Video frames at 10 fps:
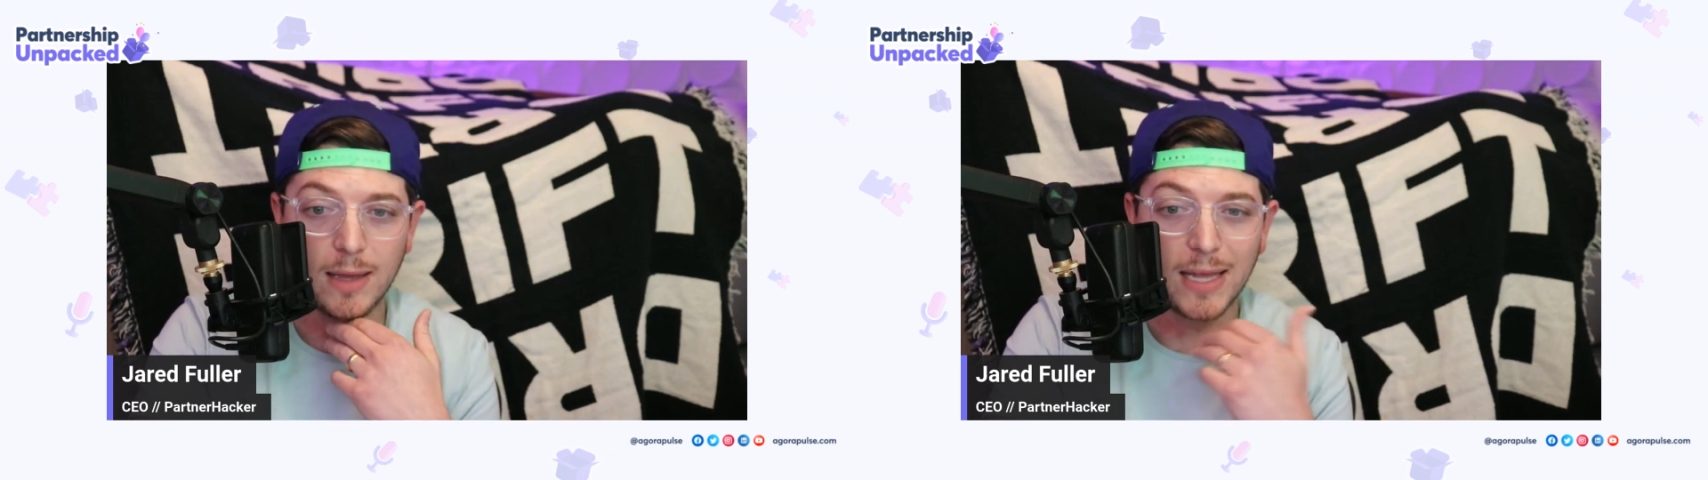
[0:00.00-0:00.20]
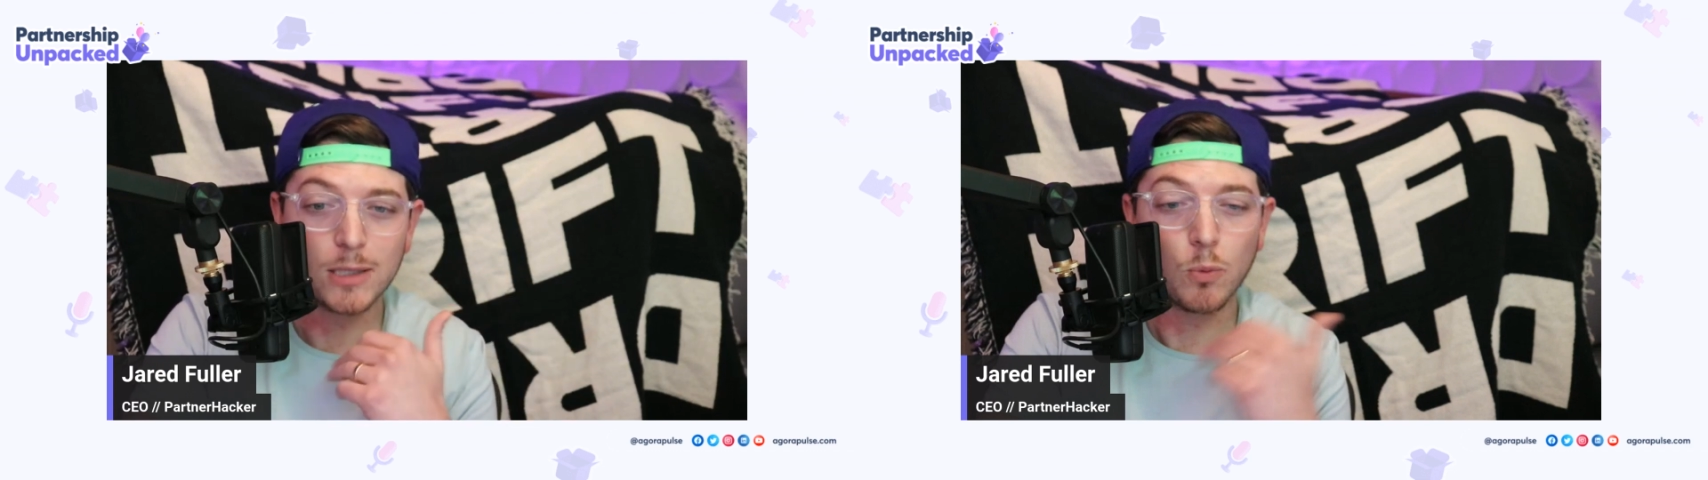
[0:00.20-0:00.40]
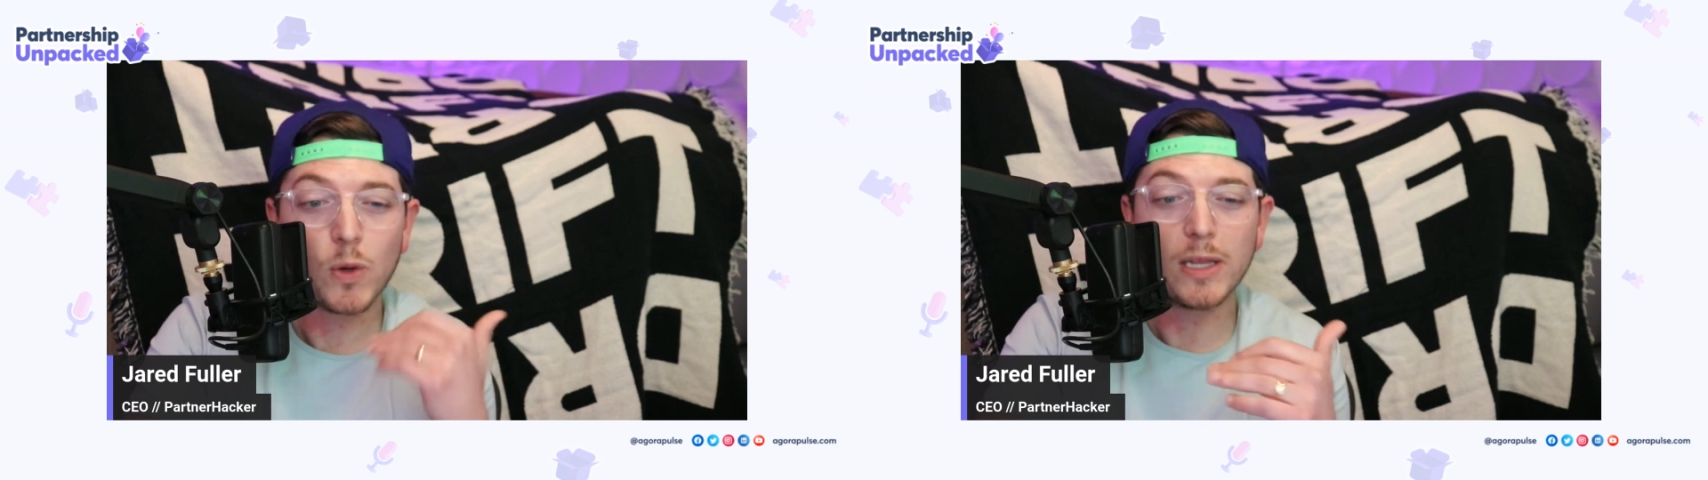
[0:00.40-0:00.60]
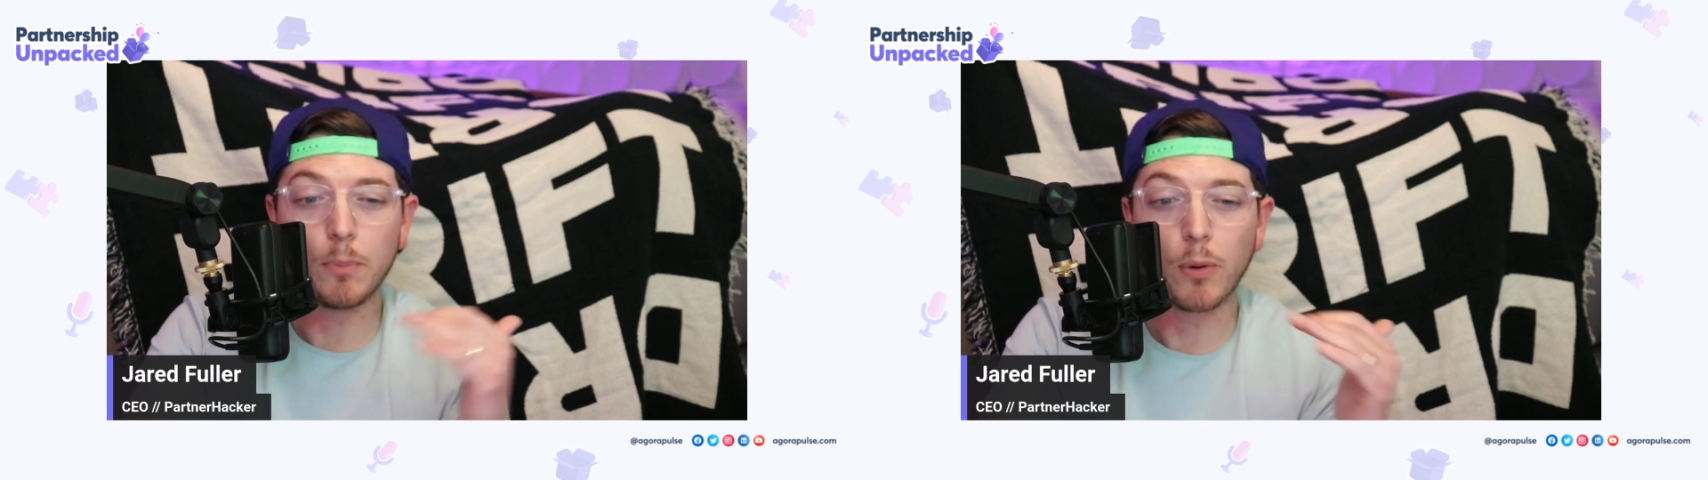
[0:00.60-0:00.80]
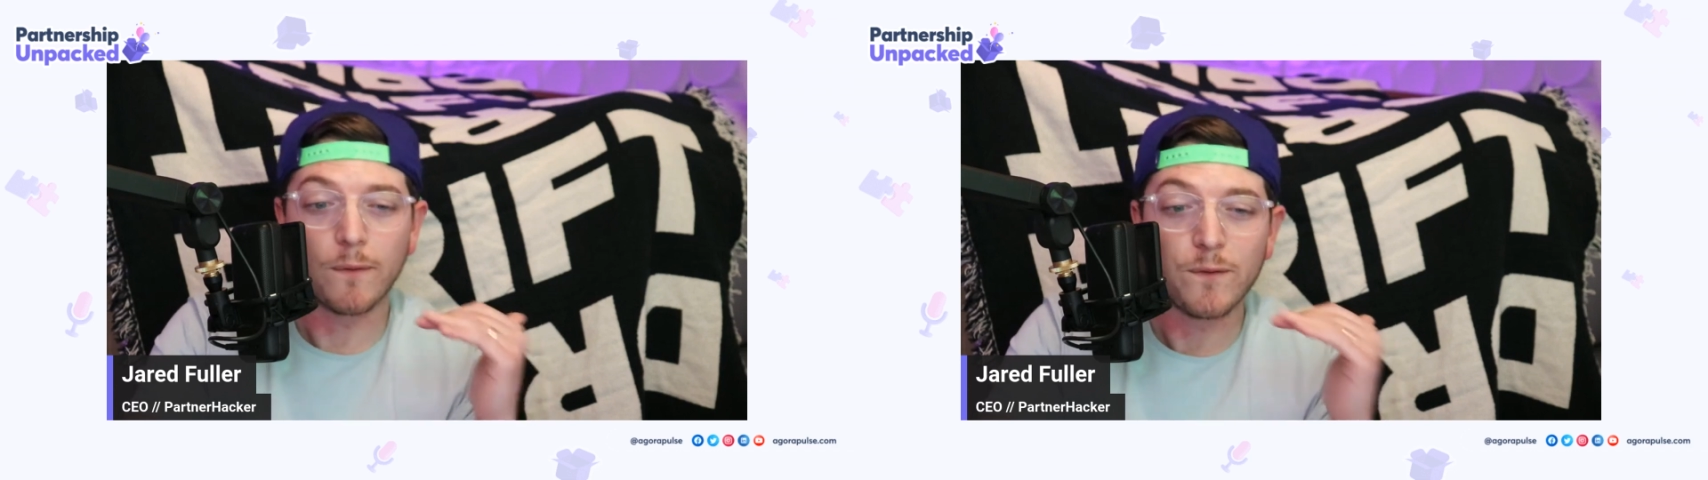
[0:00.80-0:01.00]
That's a really
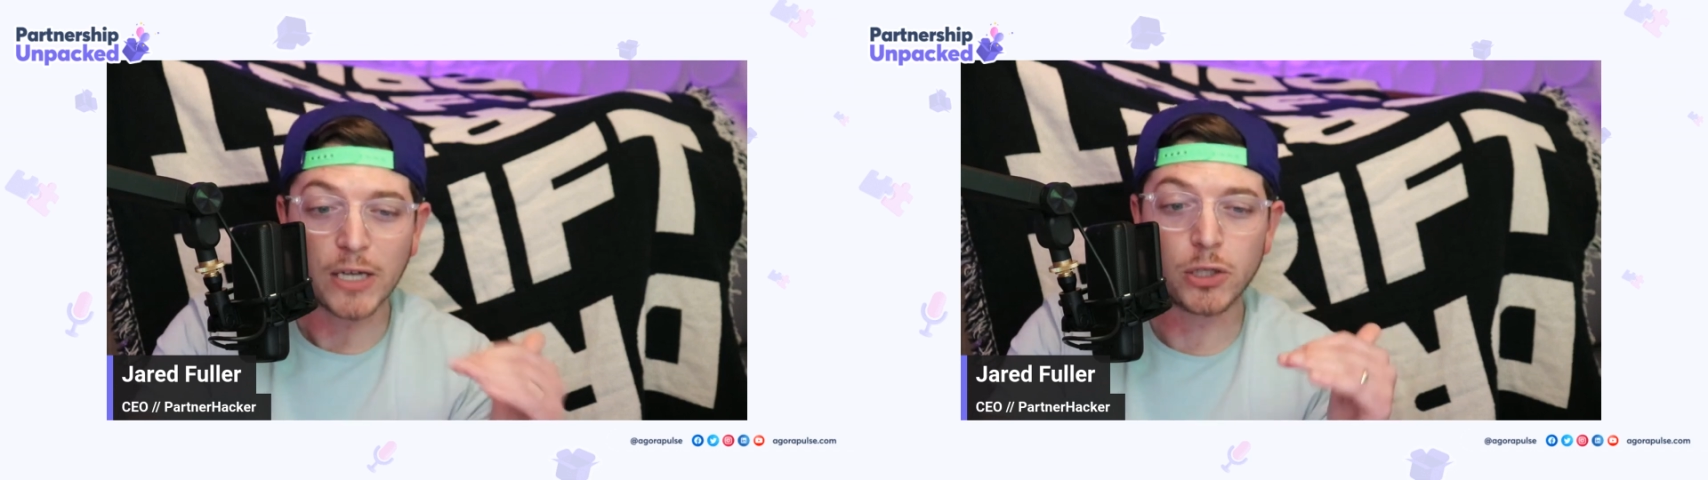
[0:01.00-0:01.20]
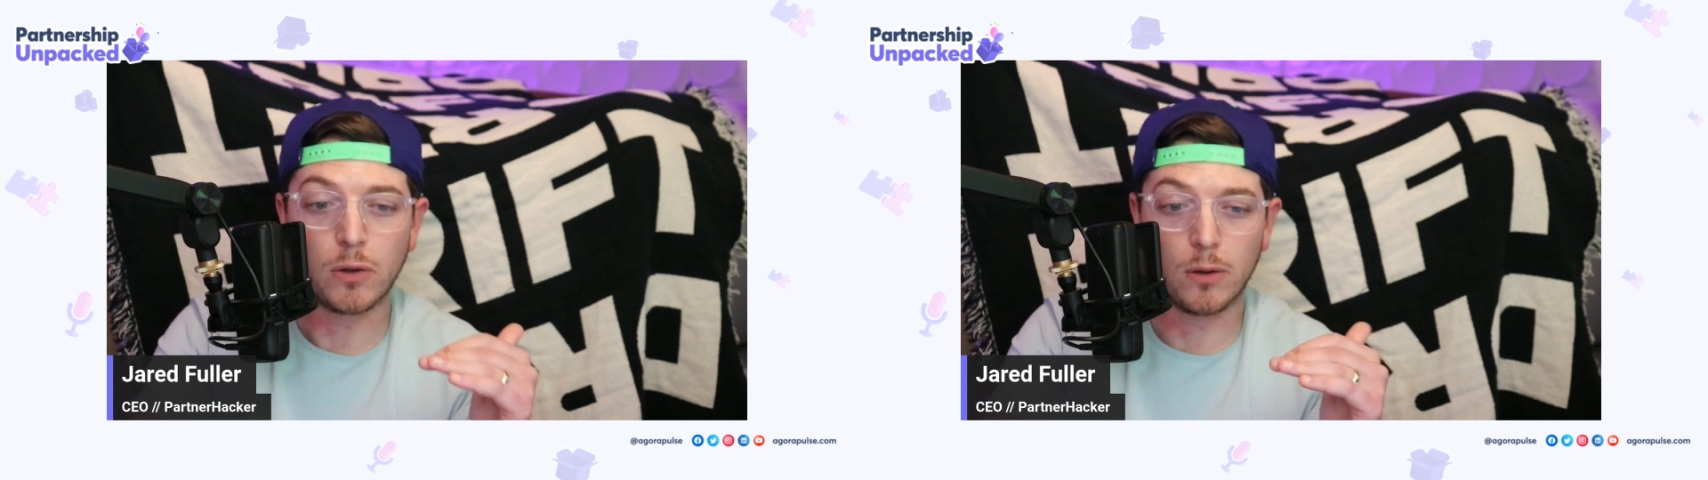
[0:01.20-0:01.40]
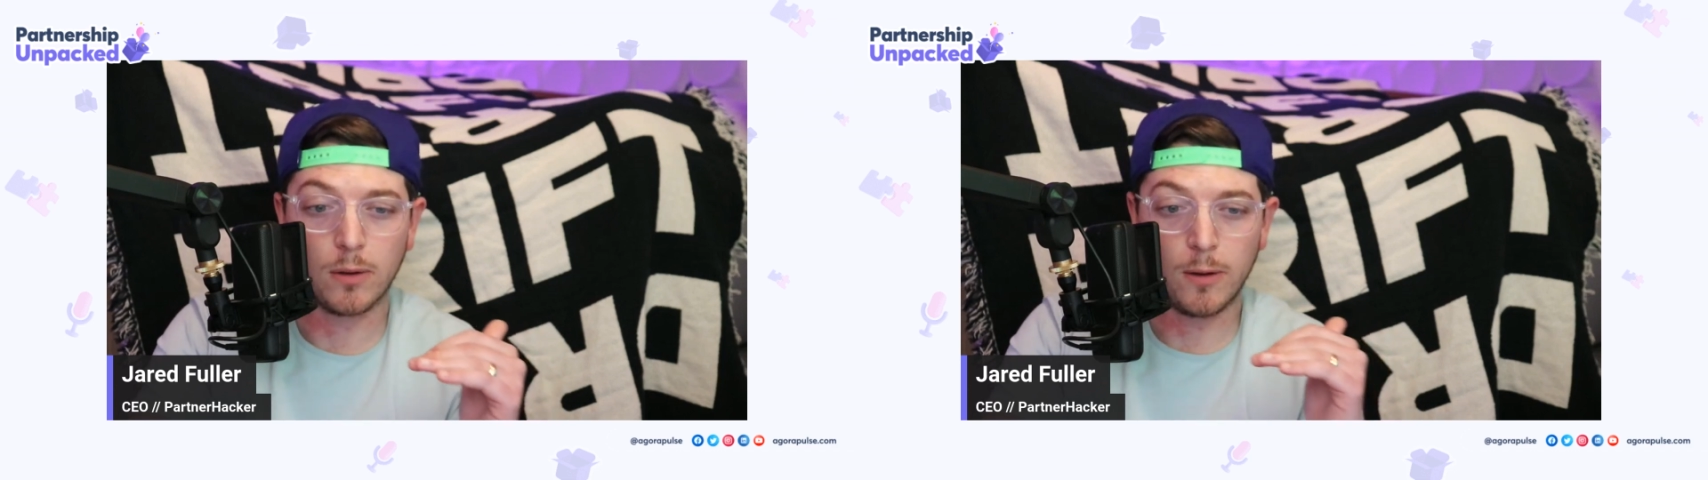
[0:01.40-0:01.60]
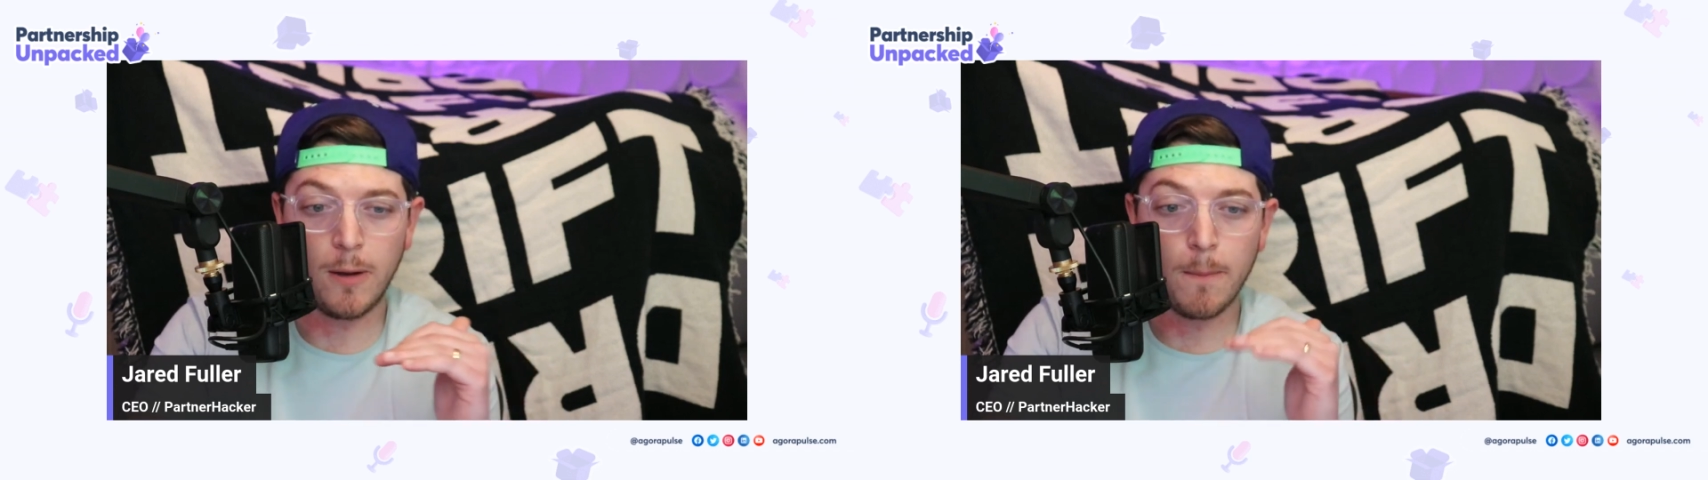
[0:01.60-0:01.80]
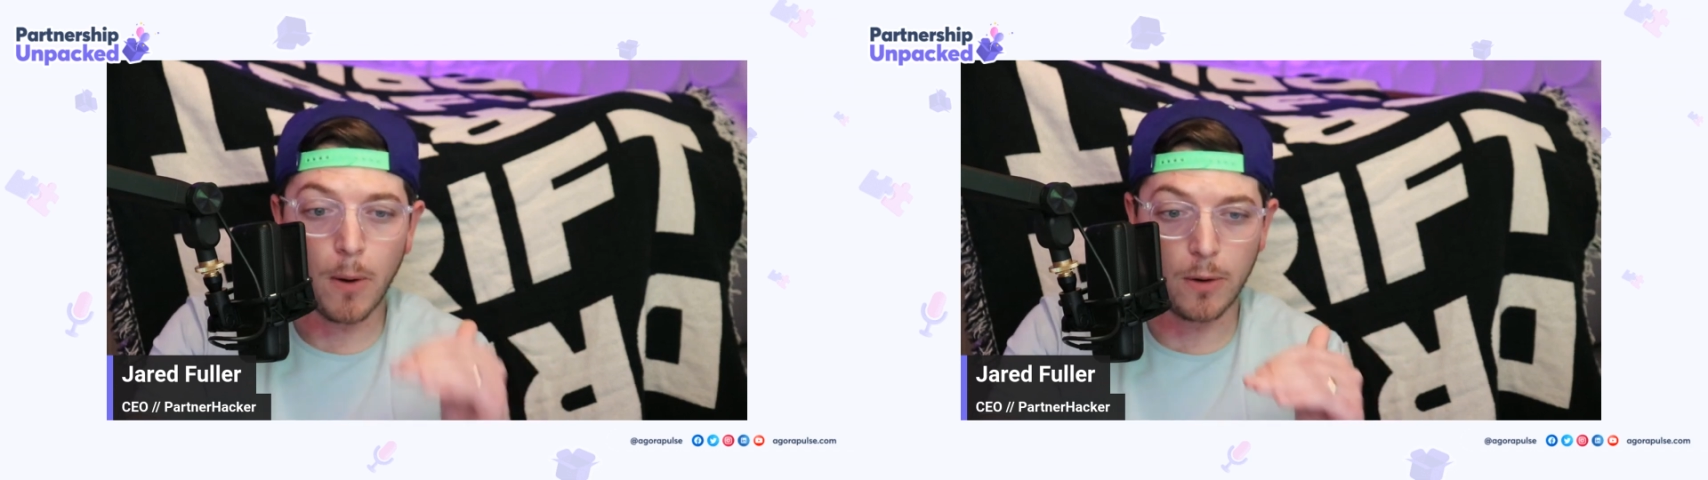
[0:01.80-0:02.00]
professional
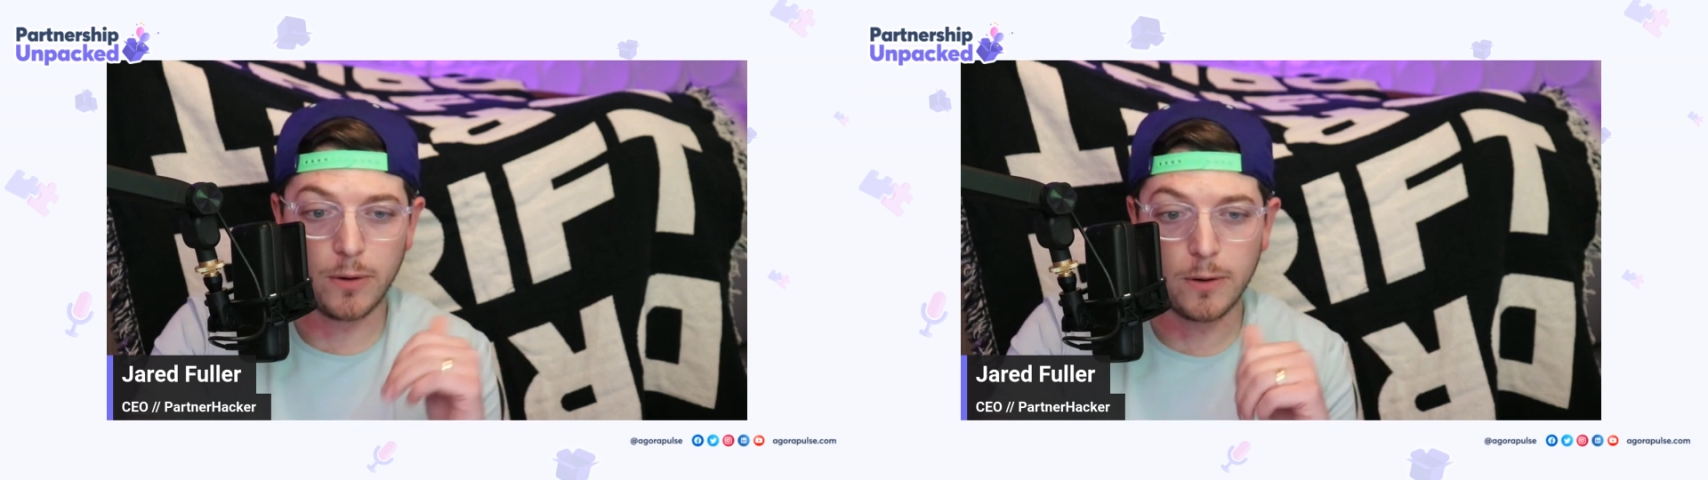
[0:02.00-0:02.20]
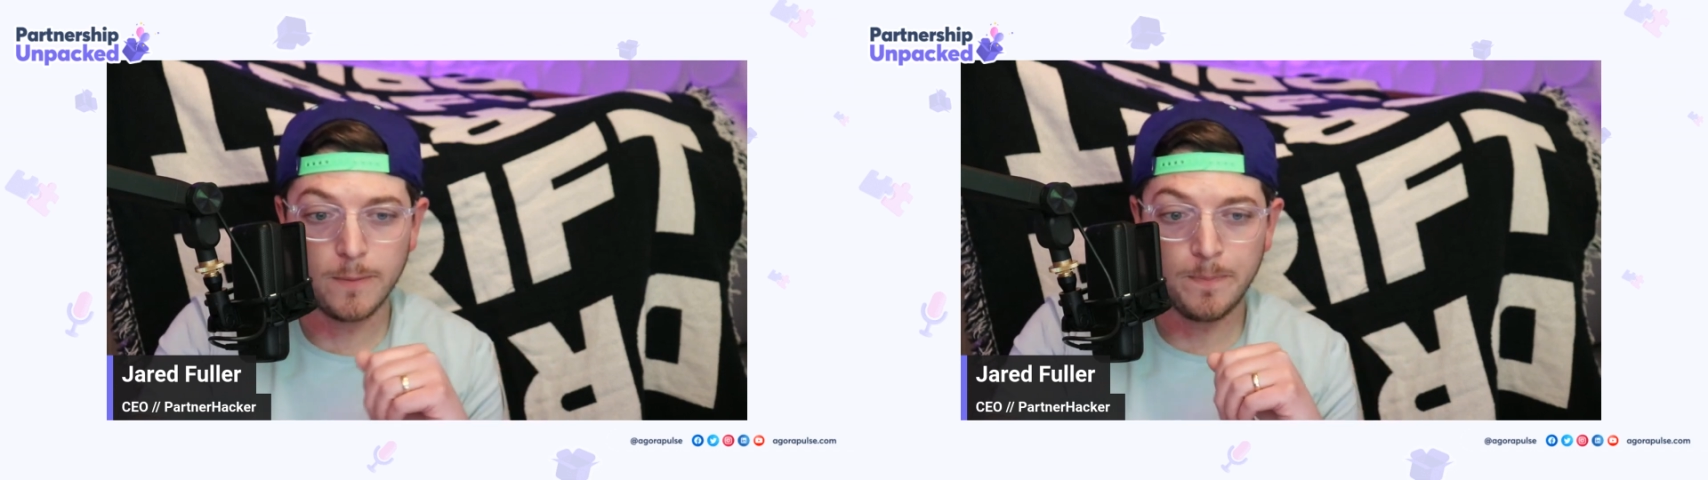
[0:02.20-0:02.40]
partner